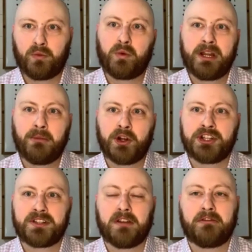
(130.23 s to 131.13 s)

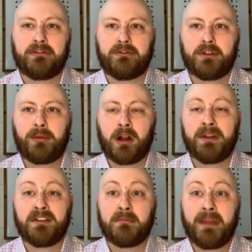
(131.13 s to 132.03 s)
reemergence of
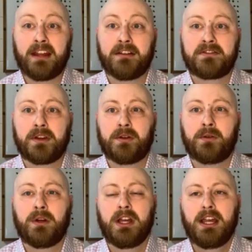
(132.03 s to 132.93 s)
apartment demand.
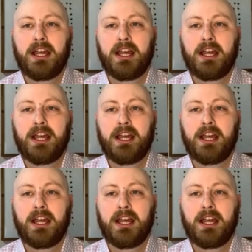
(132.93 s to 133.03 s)
So